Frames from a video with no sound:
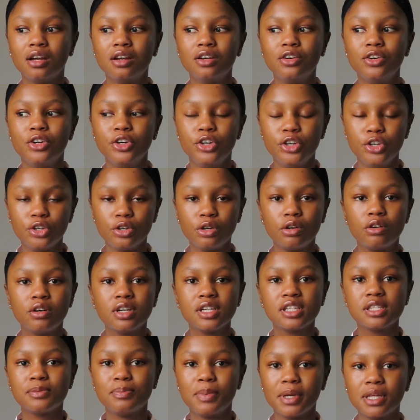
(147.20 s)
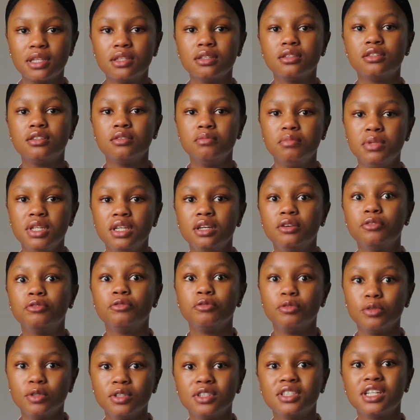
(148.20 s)
you're expected to be a
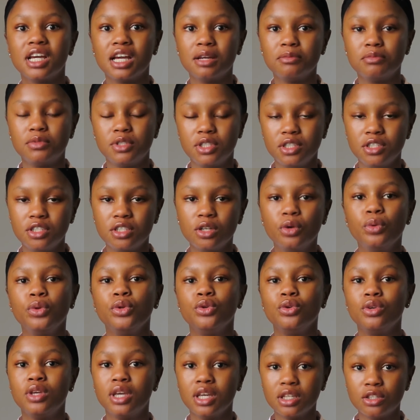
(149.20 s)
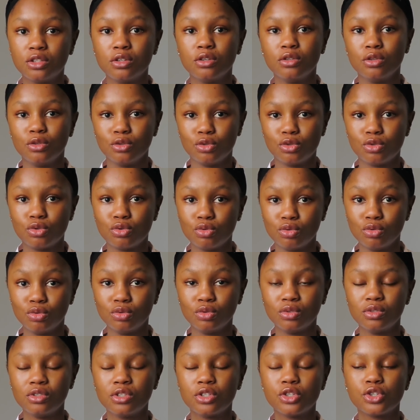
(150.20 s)
full-time teacher when you get to those
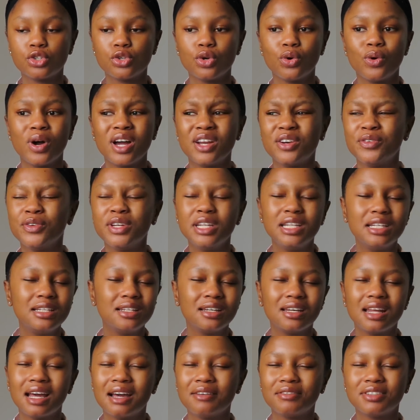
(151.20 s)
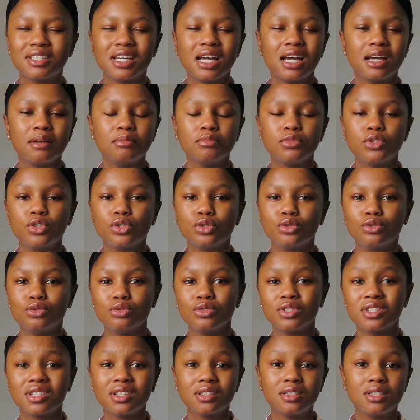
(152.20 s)
schools. So I really didn't have time
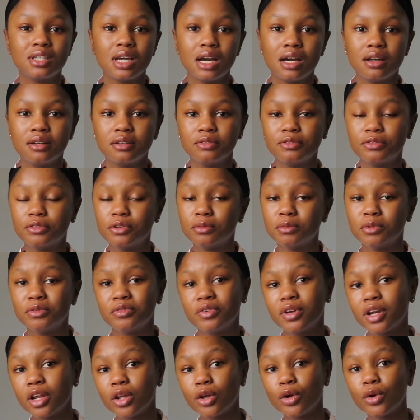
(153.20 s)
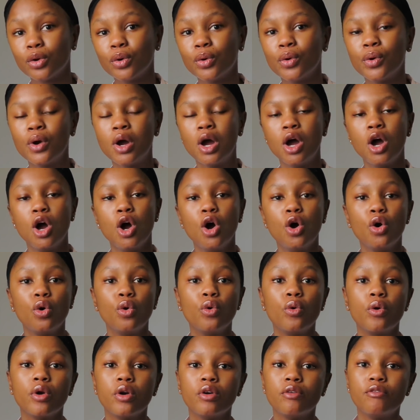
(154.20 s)
to sit down and film a video
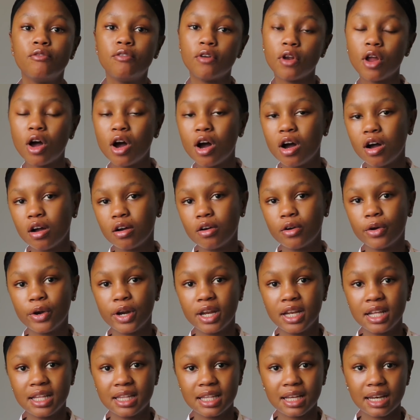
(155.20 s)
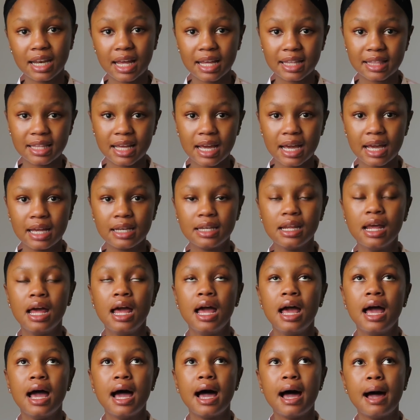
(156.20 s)
or vlog or anything like that.
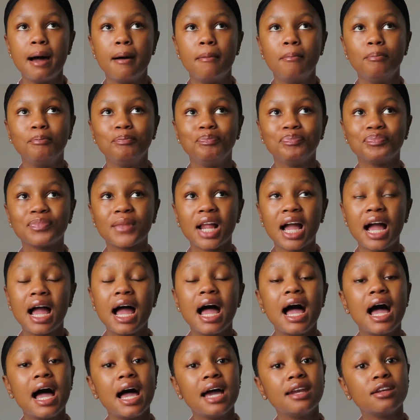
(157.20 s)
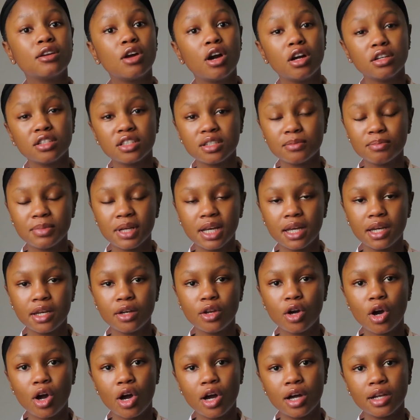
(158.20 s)
I had
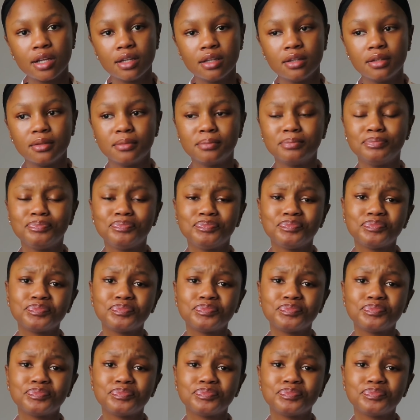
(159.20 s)
contemplated on